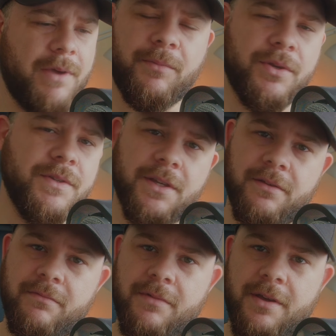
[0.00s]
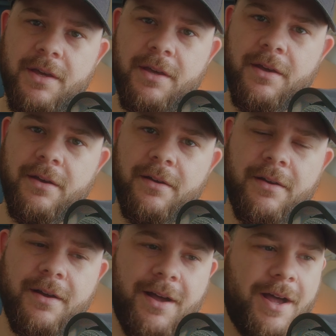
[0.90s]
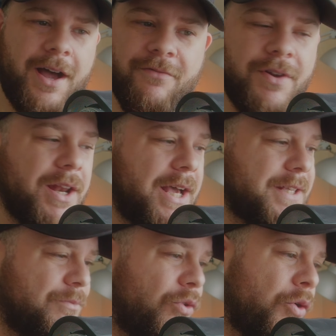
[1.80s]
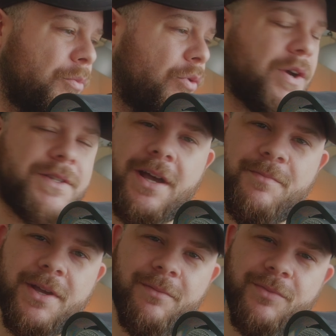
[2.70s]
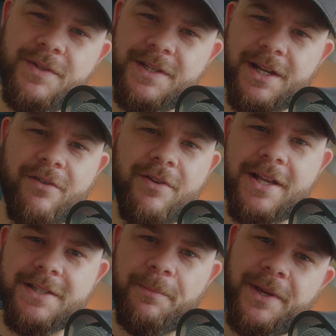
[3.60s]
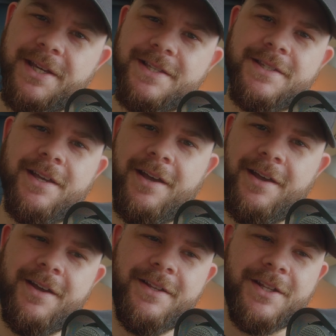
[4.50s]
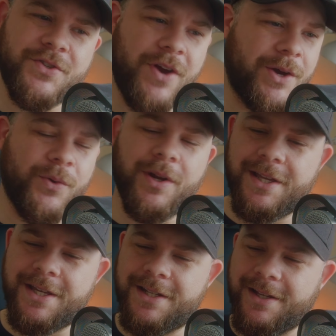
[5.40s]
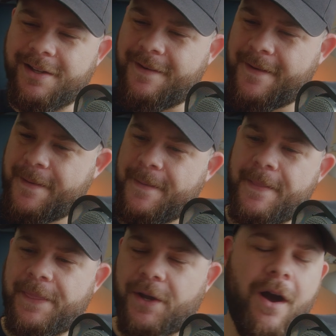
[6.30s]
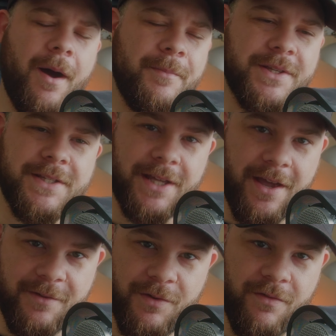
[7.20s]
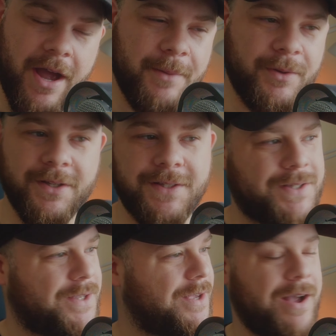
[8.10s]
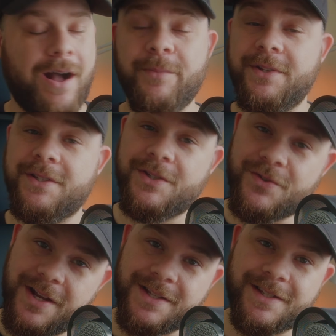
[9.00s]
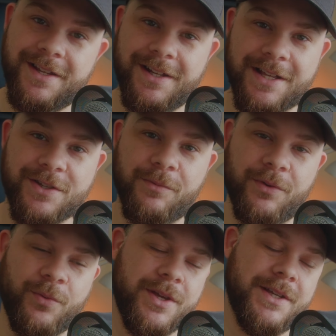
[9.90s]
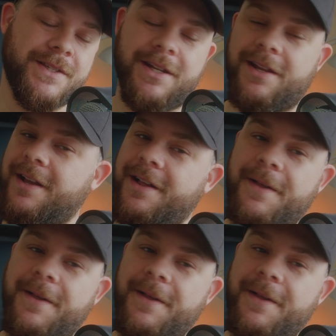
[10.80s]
make music. I realized more and more I started making music. I realized the peace, the tranquility, the the calmness it gave me, right? Because I've been stressed last couple of weeks and